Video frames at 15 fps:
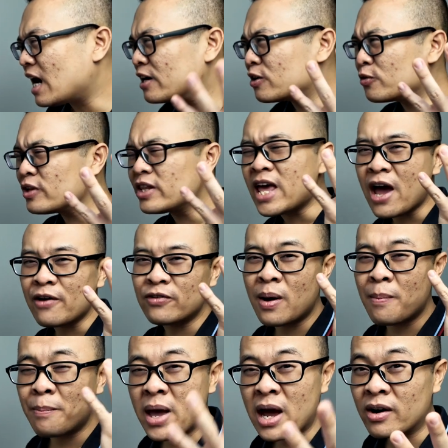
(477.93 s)
I don't really have a
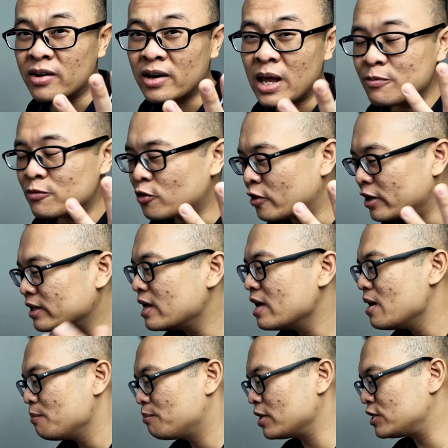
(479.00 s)
better name for it,
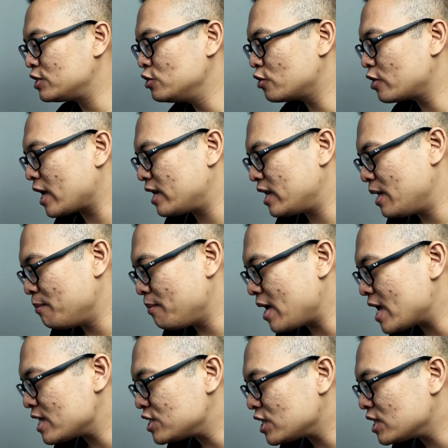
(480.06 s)
but you can
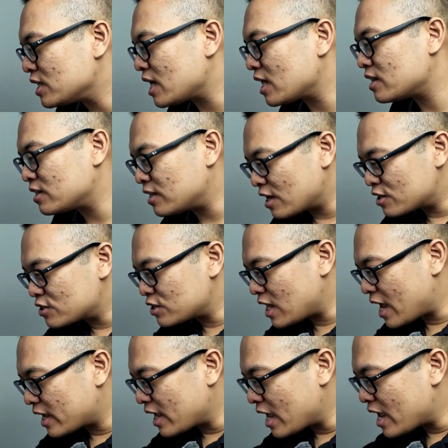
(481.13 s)
imagine that there's
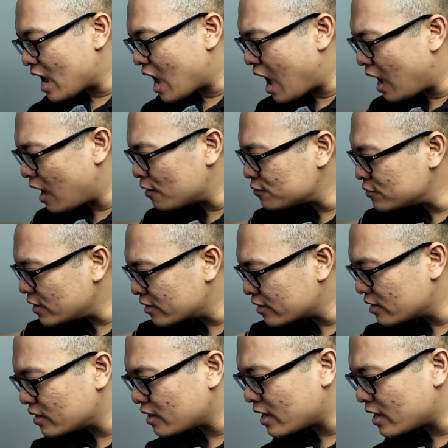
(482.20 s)
like a half circle